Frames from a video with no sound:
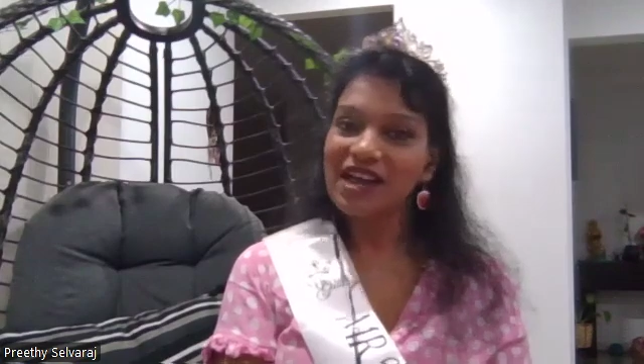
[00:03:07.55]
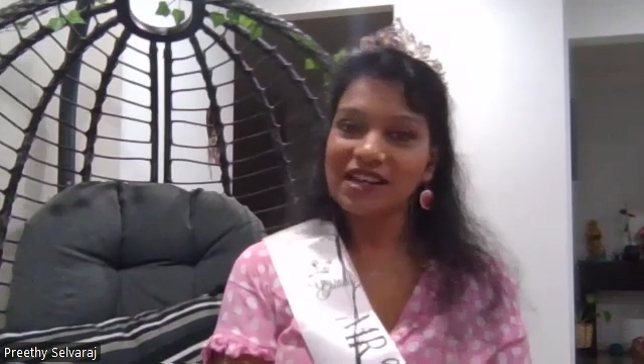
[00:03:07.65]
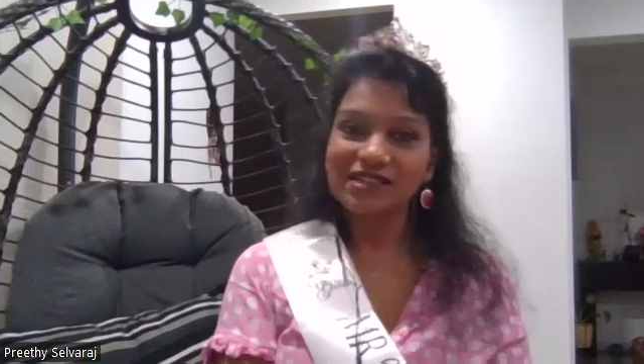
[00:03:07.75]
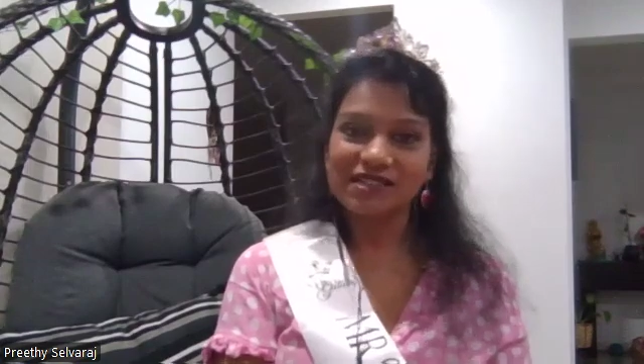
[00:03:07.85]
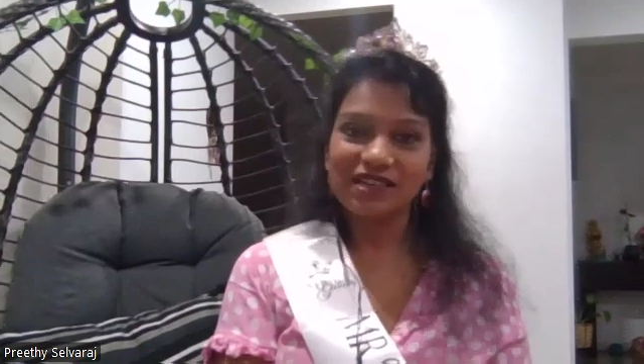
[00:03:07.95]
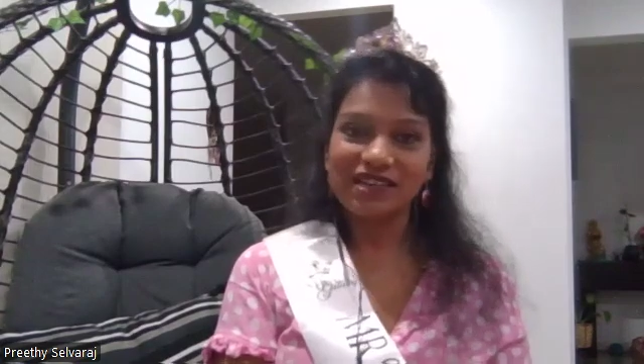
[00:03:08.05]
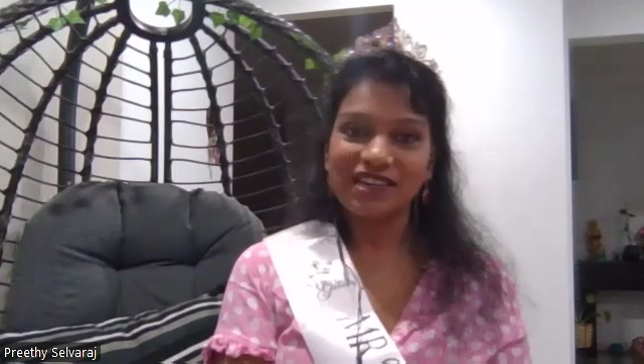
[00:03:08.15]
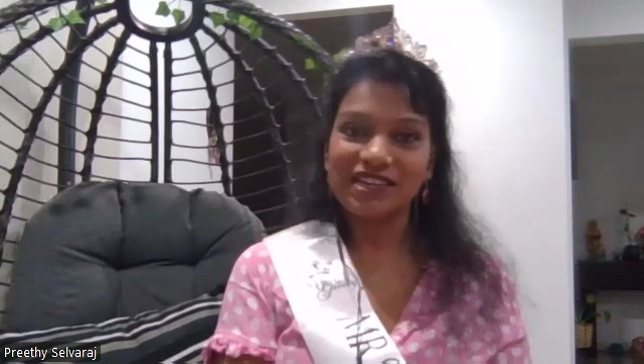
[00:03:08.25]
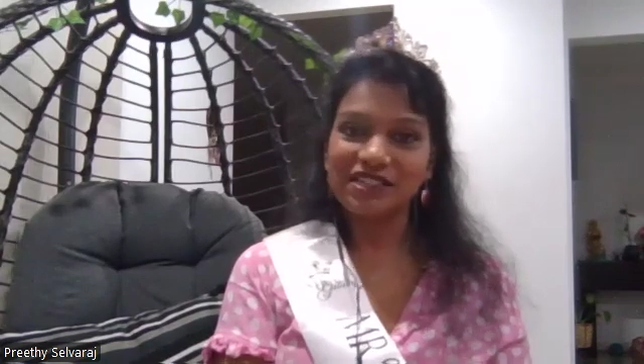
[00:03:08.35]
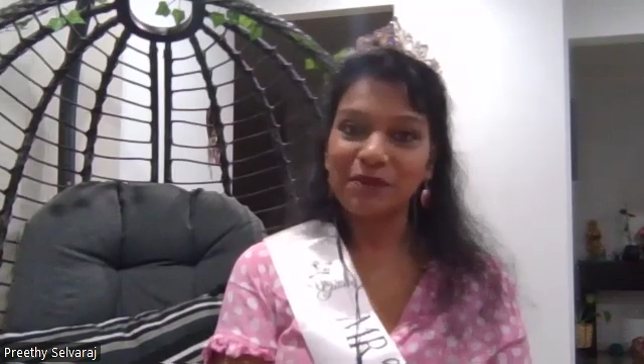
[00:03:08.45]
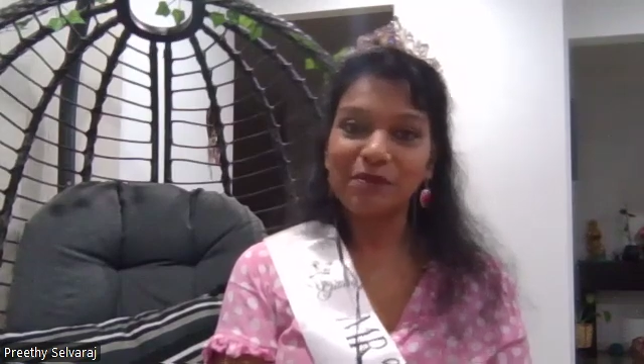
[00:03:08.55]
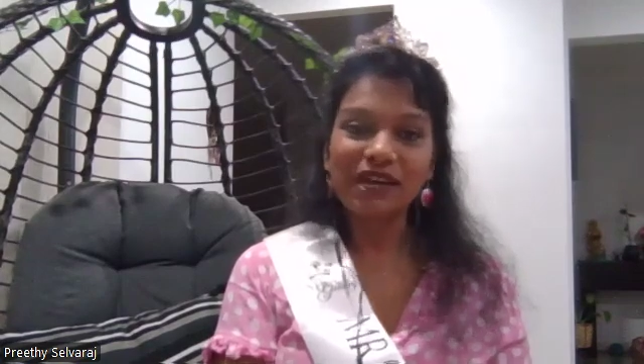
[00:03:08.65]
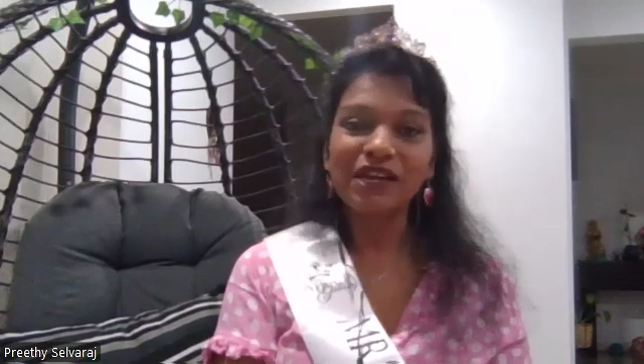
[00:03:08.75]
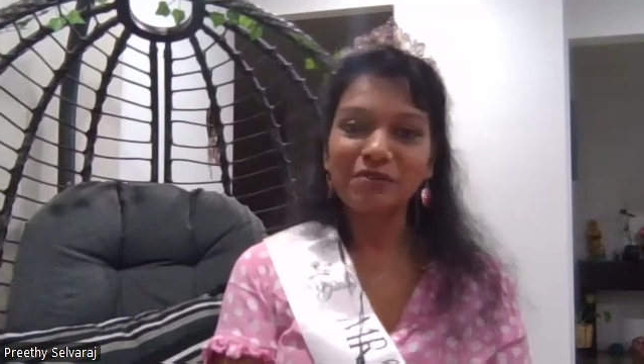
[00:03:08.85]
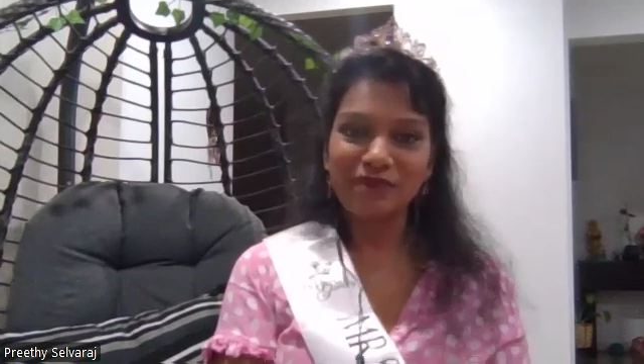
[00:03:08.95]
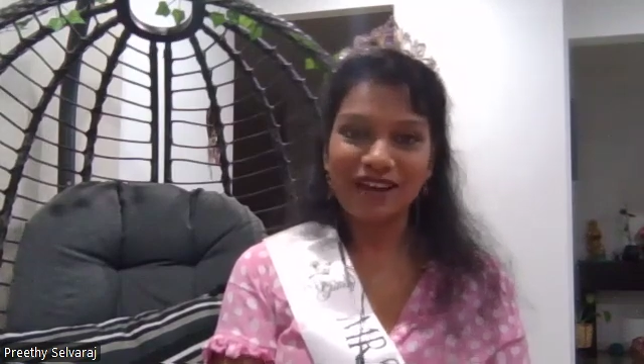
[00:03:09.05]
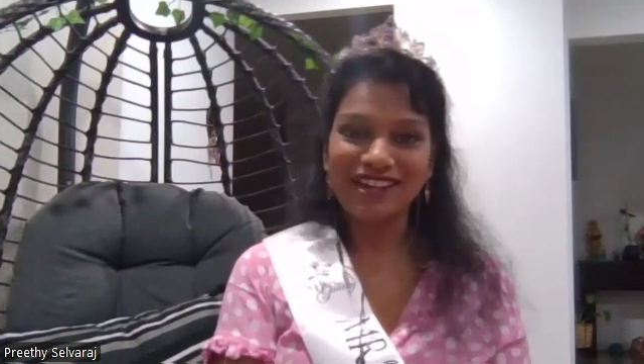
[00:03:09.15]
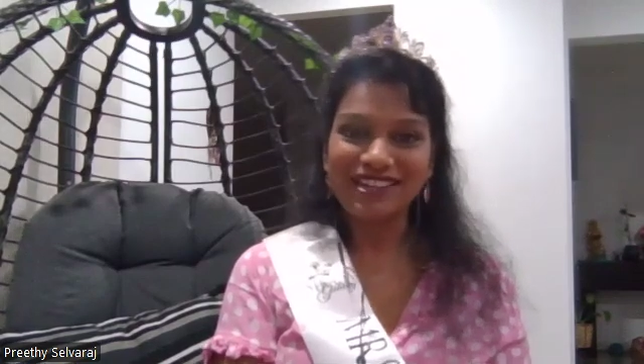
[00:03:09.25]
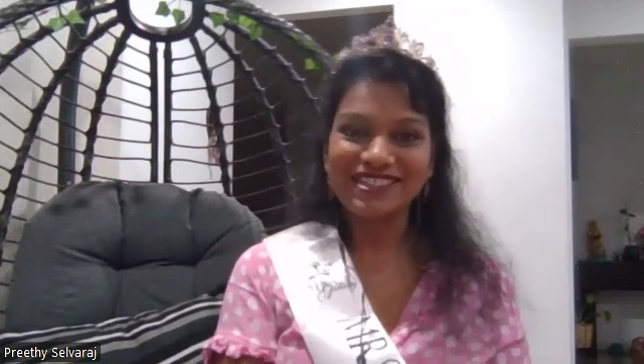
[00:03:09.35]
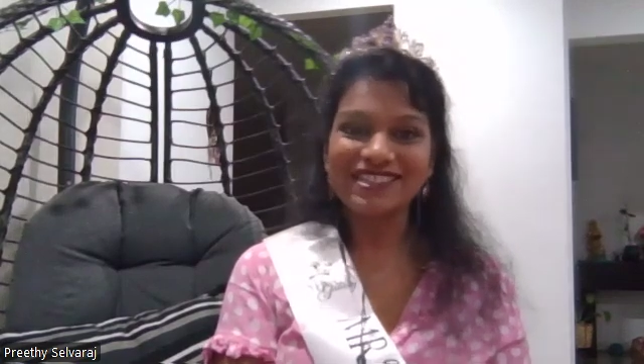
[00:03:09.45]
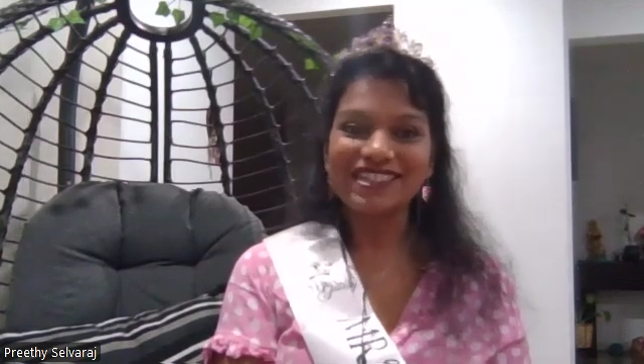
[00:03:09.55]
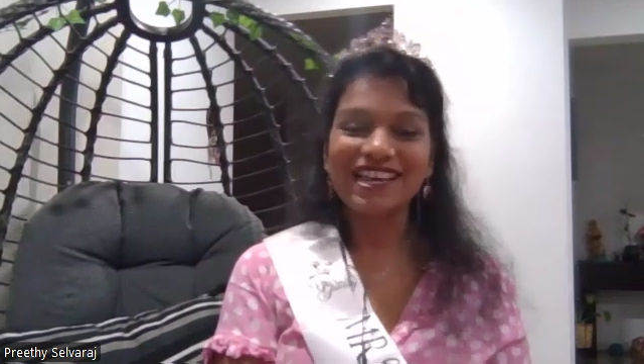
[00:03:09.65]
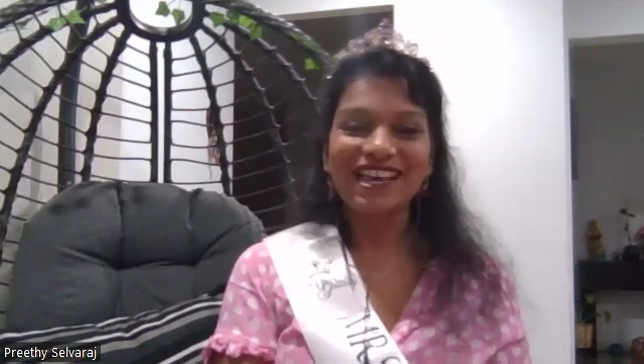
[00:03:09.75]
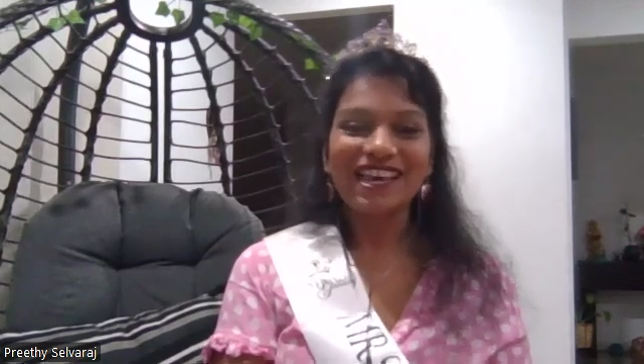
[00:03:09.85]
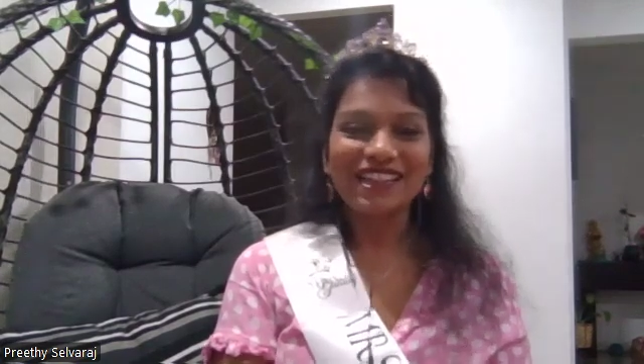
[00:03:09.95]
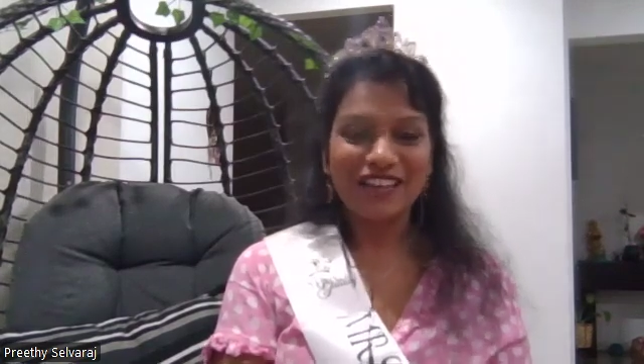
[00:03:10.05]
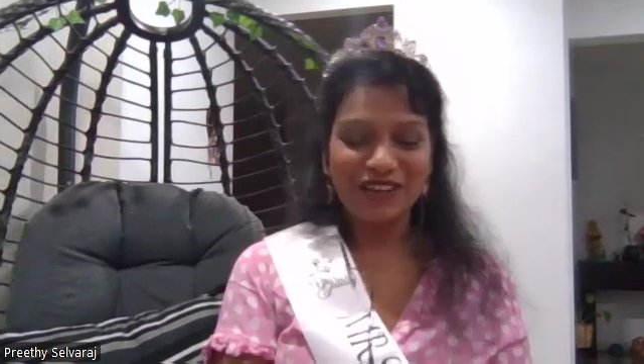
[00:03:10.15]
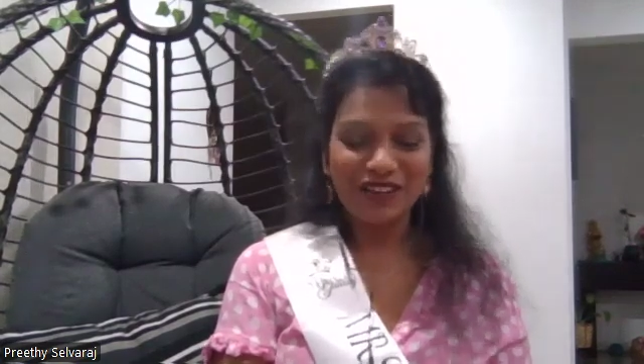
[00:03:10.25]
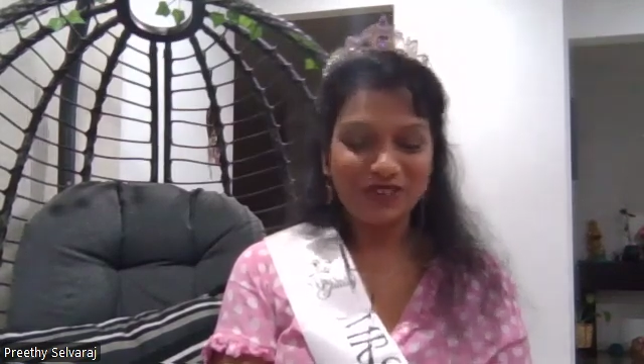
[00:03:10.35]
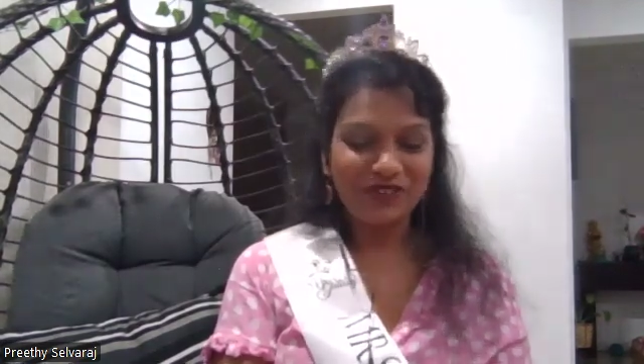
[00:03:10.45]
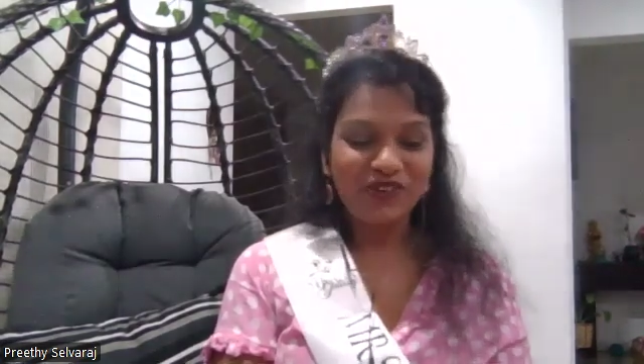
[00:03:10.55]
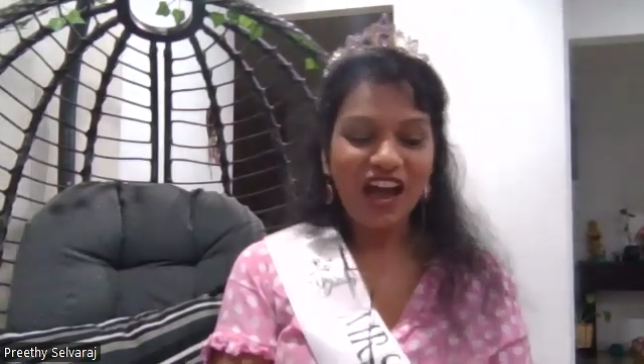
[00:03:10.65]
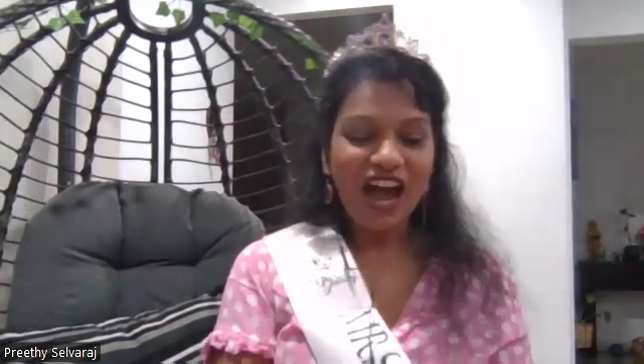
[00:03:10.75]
It's a big balance. Thank you.